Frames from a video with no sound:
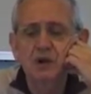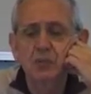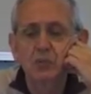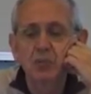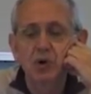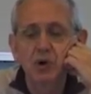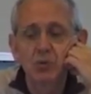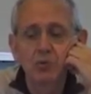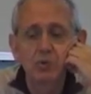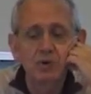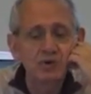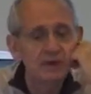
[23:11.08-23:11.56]

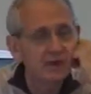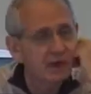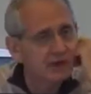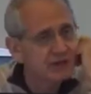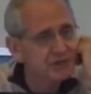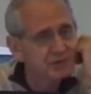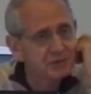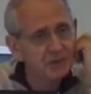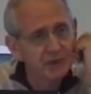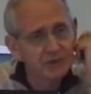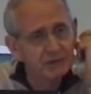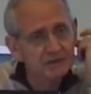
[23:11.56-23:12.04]
public
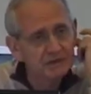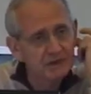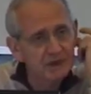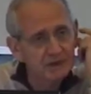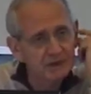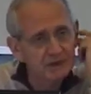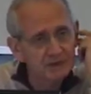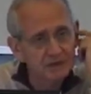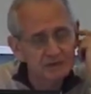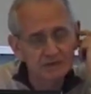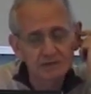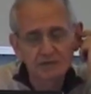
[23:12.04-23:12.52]

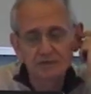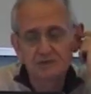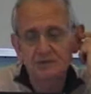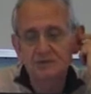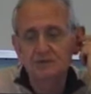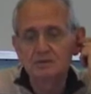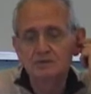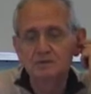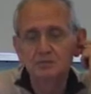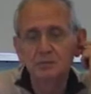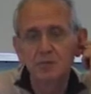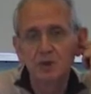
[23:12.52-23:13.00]

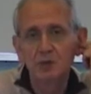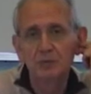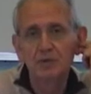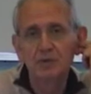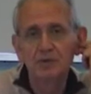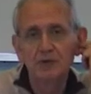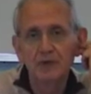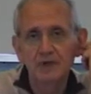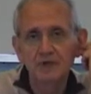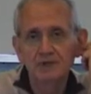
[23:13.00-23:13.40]
expectations. Public